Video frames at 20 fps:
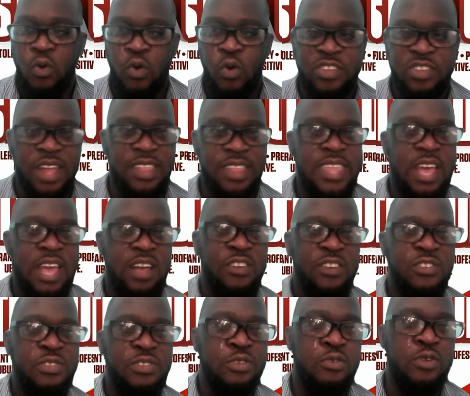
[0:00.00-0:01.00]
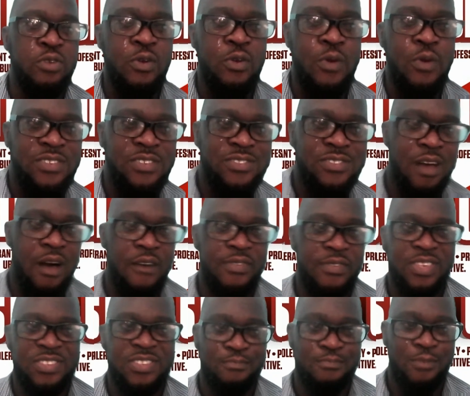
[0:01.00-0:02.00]
who is going to take us through the rest
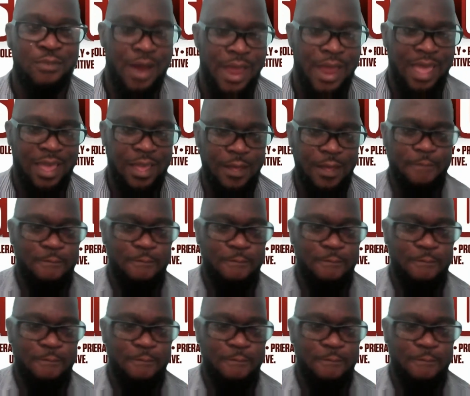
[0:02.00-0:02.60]
of this morning.